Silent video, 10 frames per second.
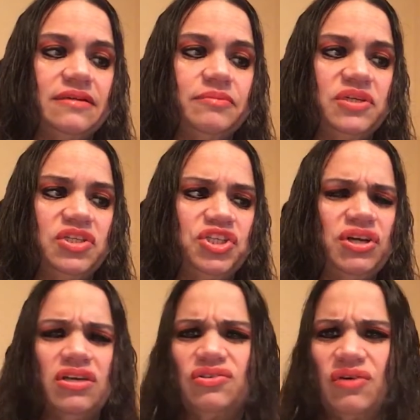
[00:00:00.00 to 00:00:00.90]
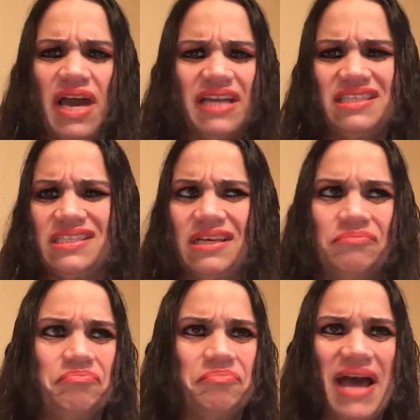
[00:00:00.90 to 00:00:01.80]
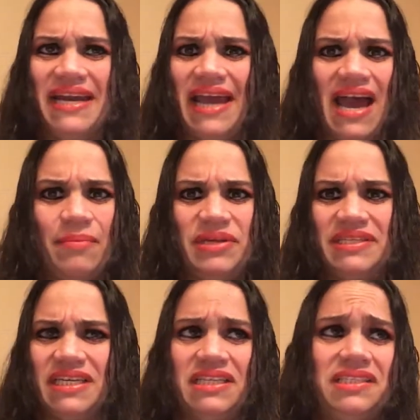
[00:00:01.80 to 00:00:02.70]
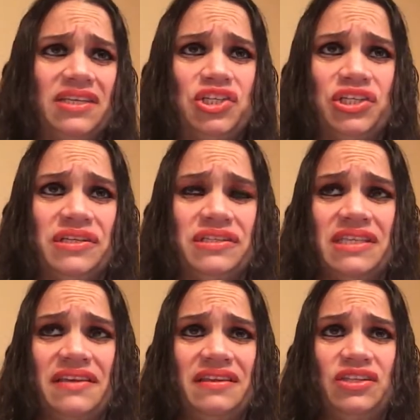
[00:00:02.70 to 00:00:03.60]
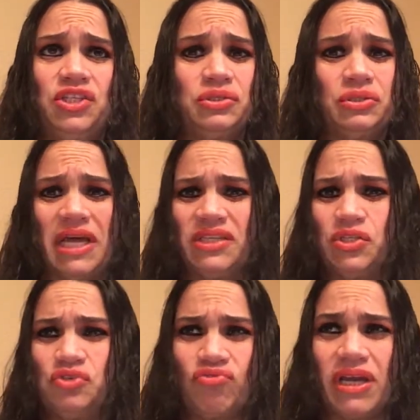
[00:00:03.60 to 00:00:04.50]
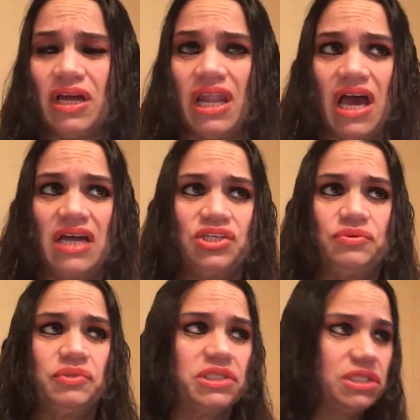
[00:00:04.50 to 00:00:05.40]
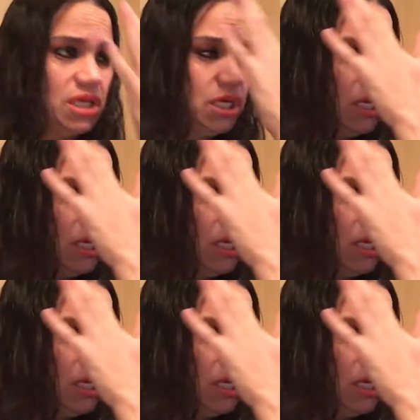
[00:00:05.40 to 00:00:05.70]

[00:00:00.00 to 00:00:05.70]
but she also had some bad habits and addictions. I think she used to like to drink a lot. She didn't